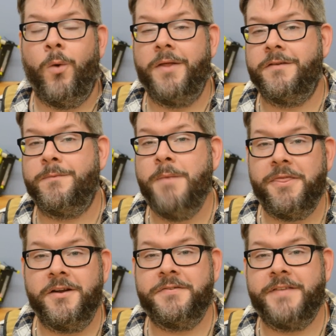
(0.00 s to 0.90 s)
While this
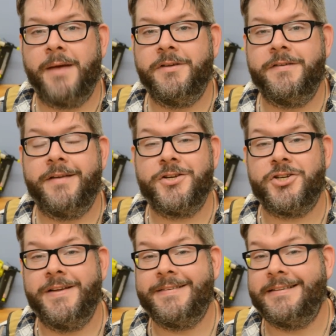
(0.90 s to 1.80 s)
method of
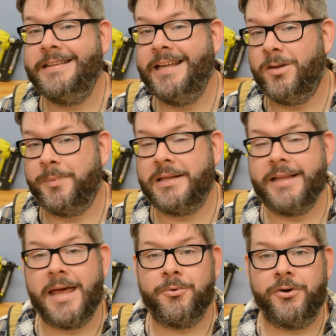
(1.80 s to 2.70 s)
stabilization is a little bit
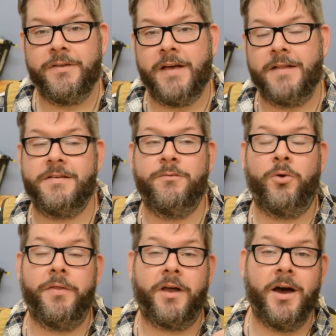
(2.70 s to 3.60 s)
labor intensive
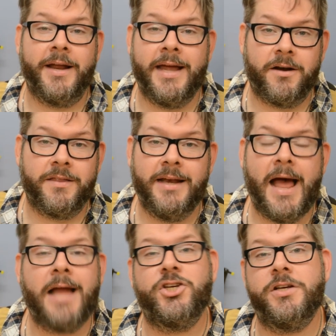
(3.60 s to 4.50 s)
with all the cutting out of the
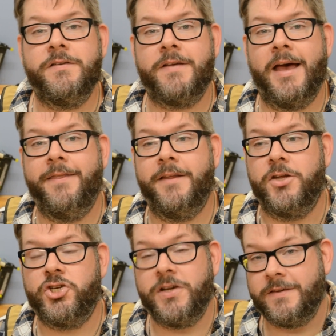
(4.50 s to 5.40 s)
notches and
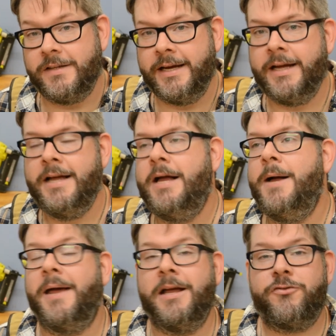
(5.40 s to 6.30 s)
the chiseling,
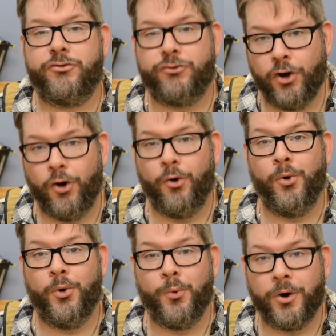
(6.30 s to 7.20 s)
it's
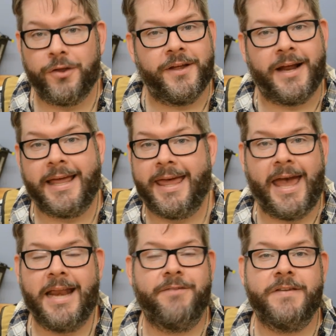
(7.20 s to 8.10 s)
so worth it, I
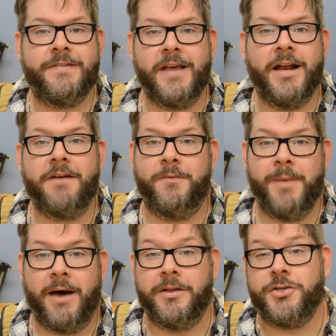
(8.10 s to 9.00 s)
can't even say enough
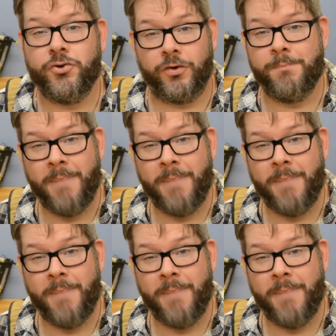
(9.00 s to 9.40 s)
about it. Do you